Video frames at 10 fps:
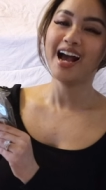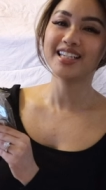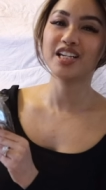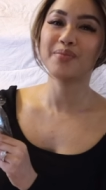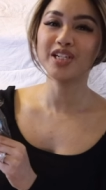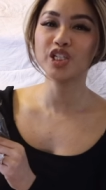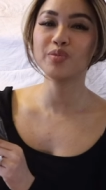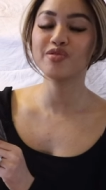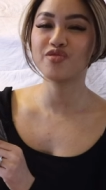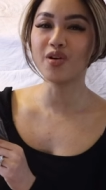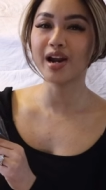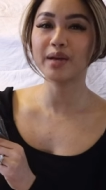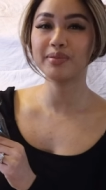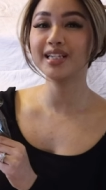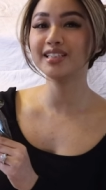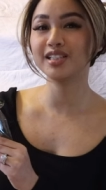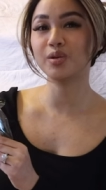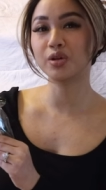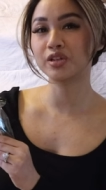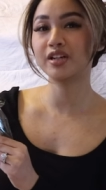As I mentioned before, I placed this
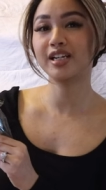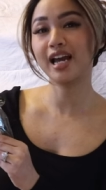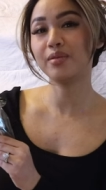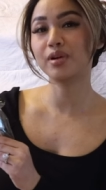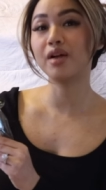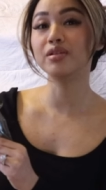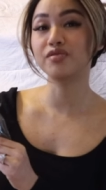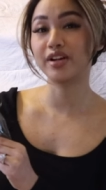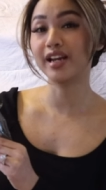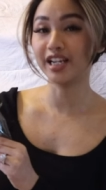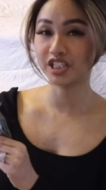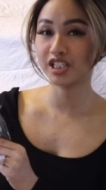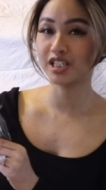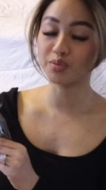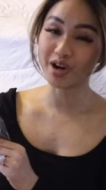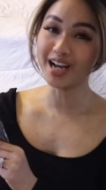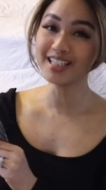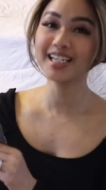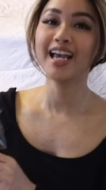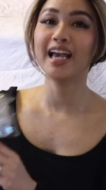order on a night where I was very anxious and
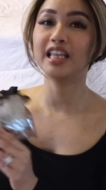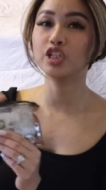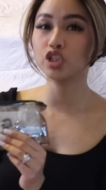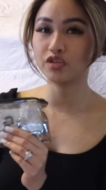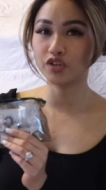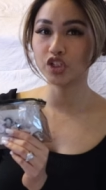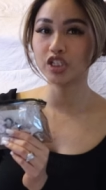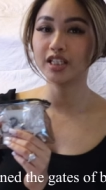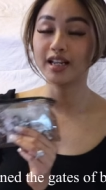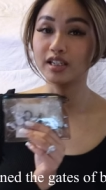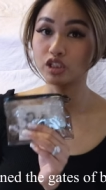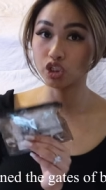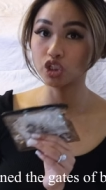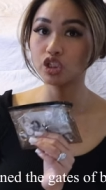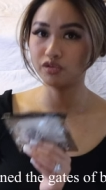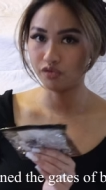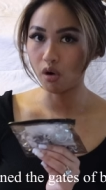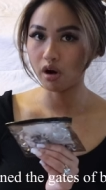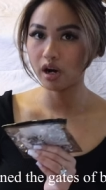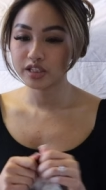depressed, and this was the first thing that I searched for.